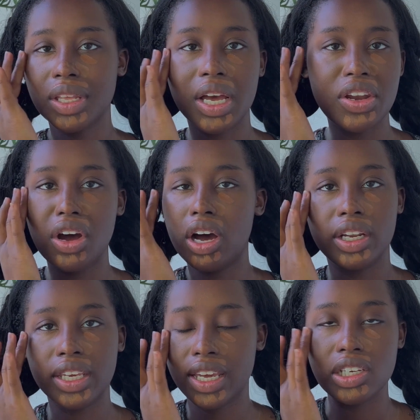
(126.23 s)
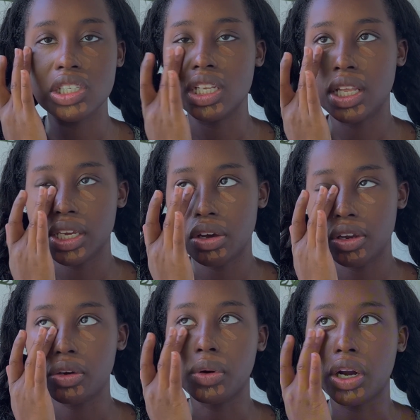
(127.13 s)
a non-occasion, like
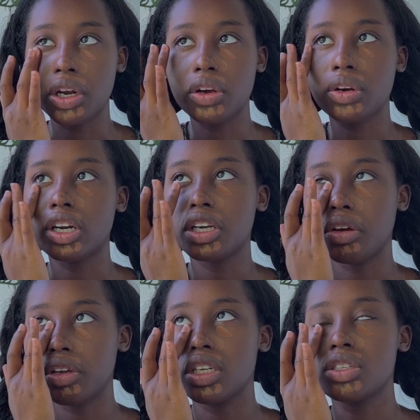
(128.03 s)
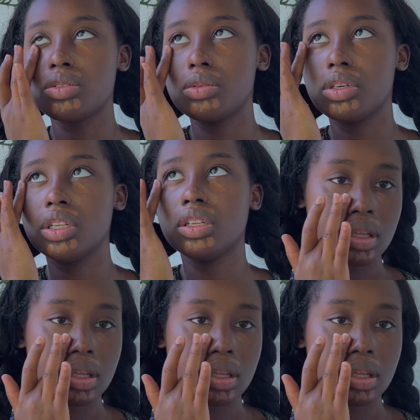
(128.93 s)
going to work or going to school.